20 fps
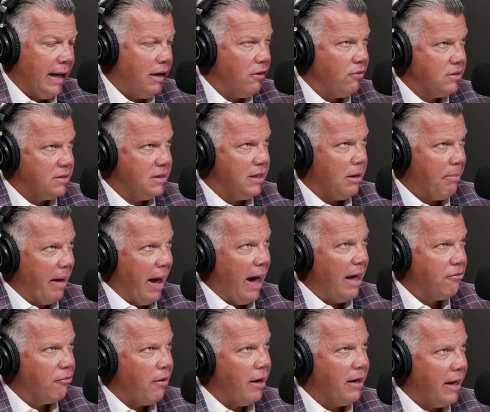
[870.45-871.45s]
don't see a
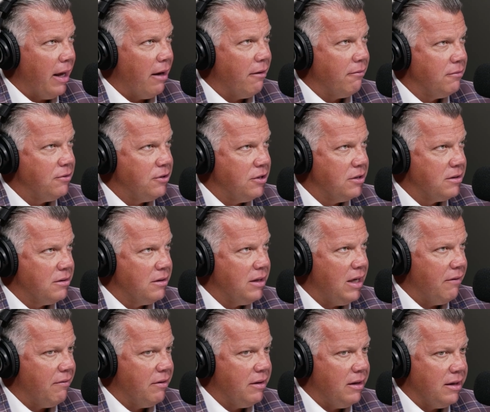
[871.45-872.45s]
path right now, just
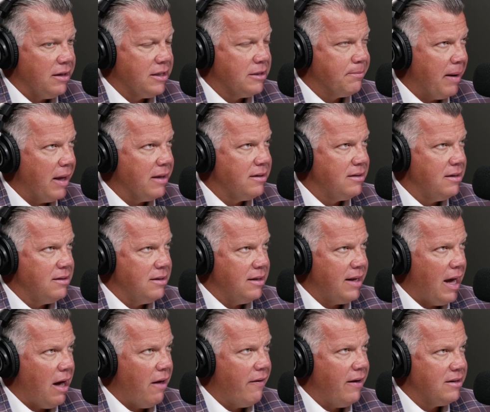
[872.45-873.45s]
given the expenses and
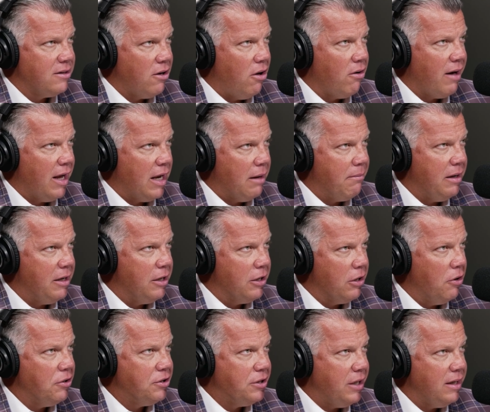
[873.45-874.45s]
how that's all got to be
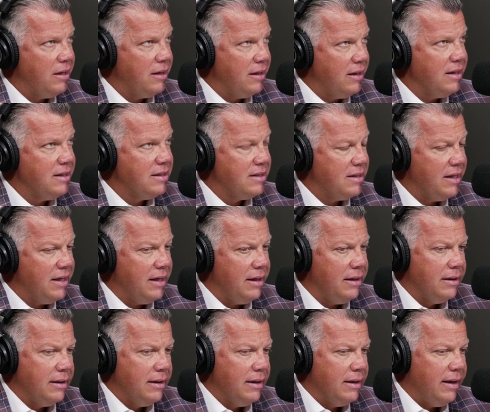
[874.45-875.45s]
negotiated in D.C.
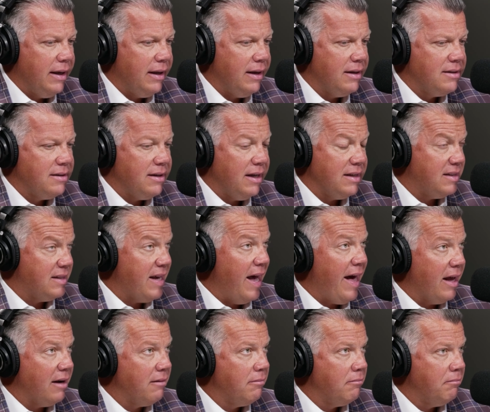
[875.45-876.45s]
And it's
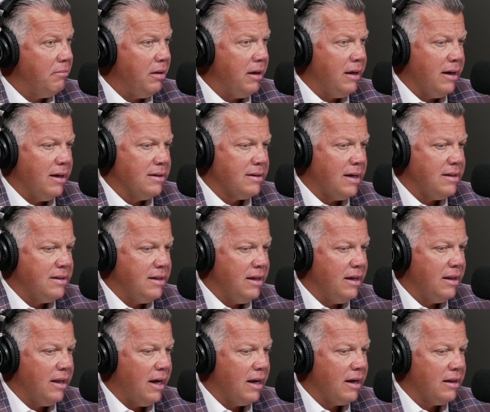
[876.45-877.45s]
sad because I see
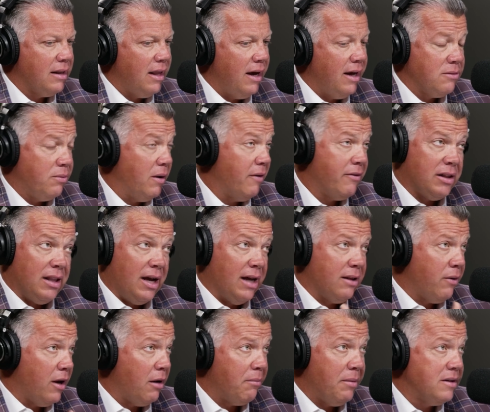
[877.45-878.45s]
a lot of clients. We have a client
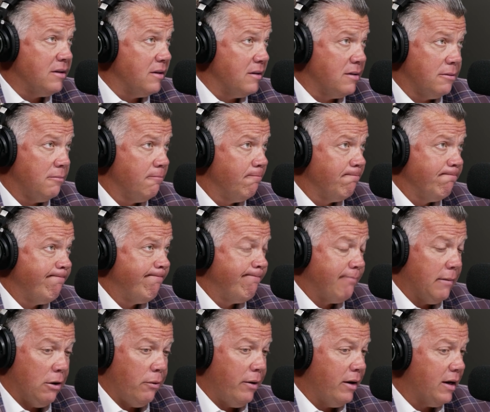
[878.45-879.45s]
that went out of business
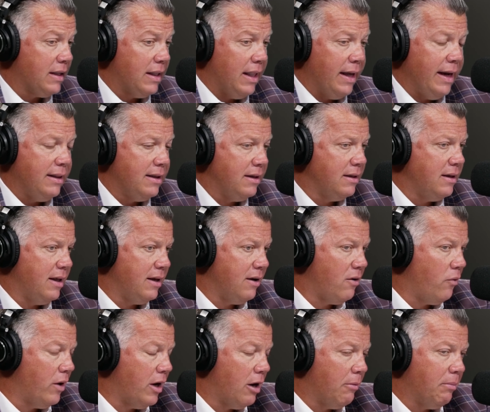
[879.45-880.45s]
You know, we had a client that
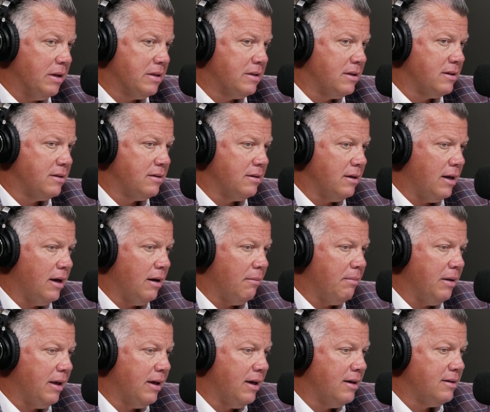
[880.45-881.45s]
going out of business
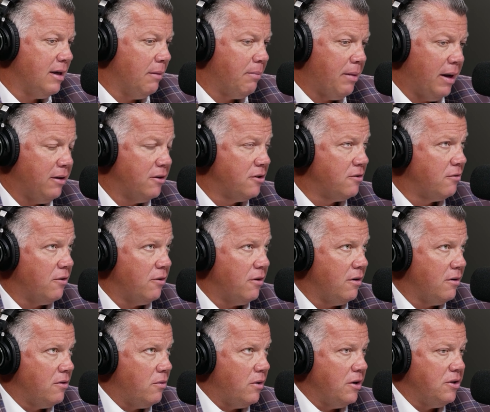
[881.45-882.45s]
because they paid their
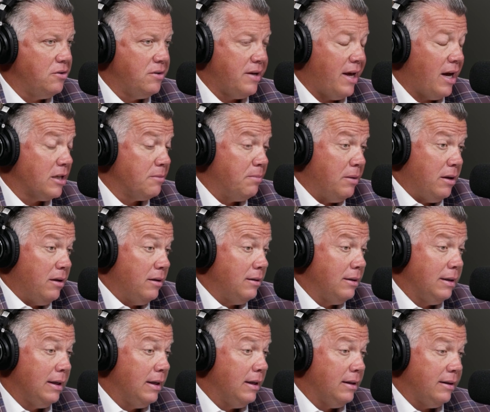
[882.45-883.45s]
22 tax bill and
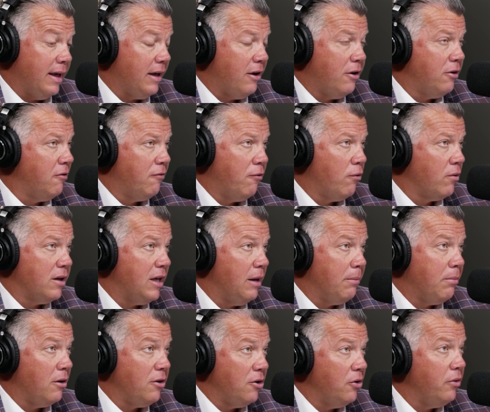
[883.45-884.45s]
they couldn't afford to
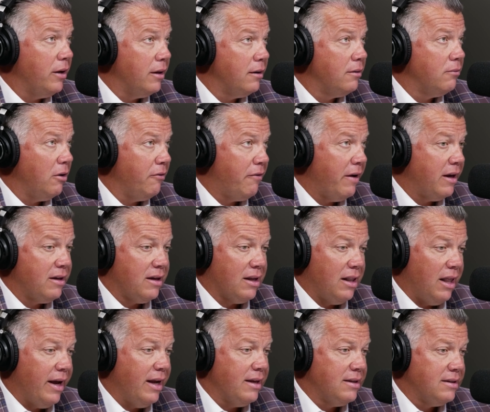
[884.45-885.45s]
keep on doing it. We've had
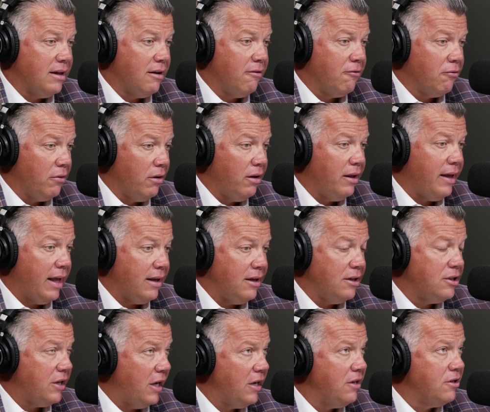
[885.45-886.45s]
clients that have really had to
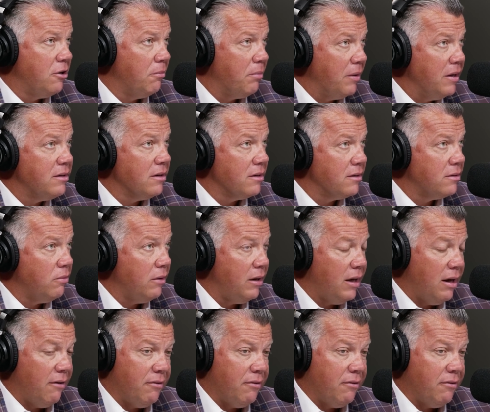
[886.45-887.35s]
change their business. We